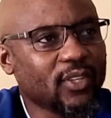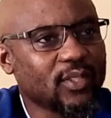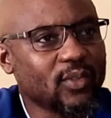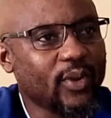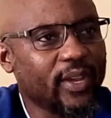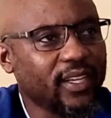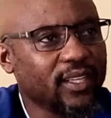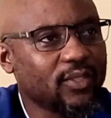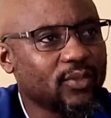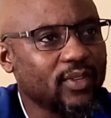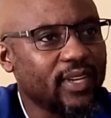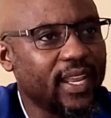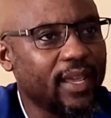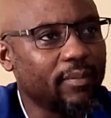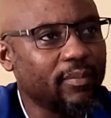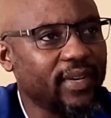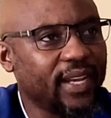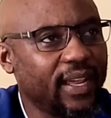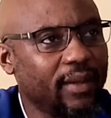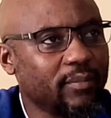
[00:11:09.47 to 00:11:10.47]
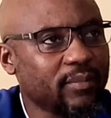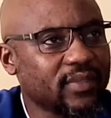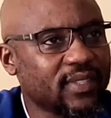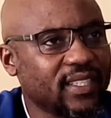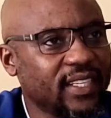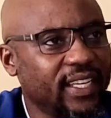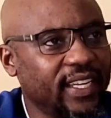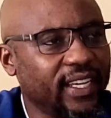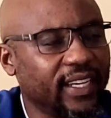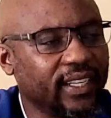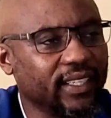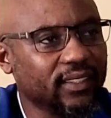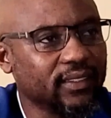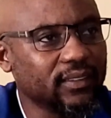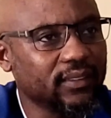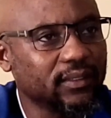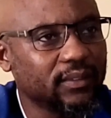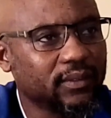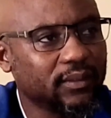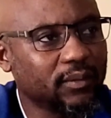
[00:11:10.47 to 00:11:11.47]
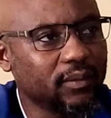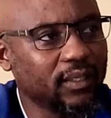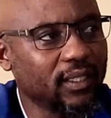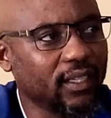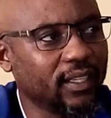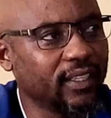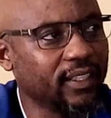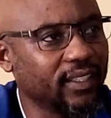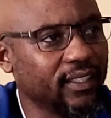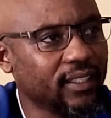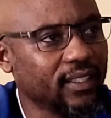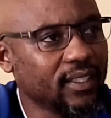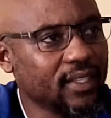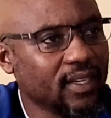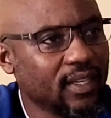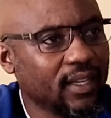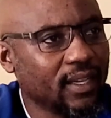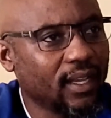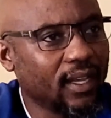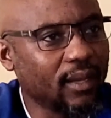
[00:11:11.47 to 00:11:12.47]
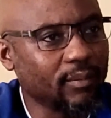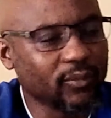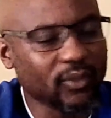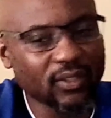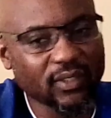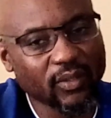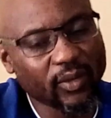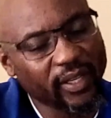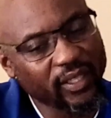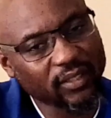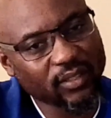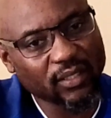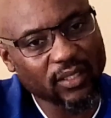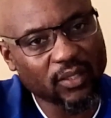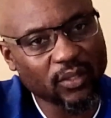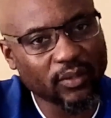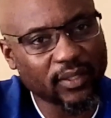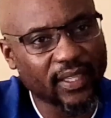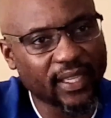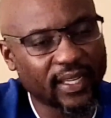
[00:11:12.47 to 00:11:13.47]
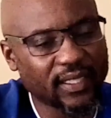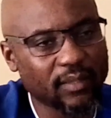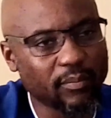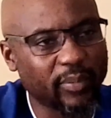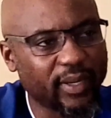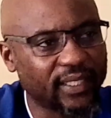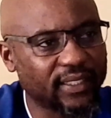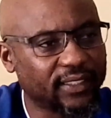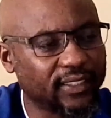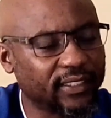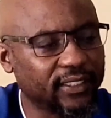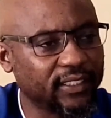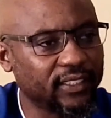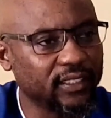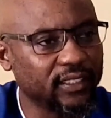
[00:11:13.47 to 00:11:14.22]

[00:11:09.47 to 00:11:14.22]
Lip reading: not going to name names here. I'm not going to do that, but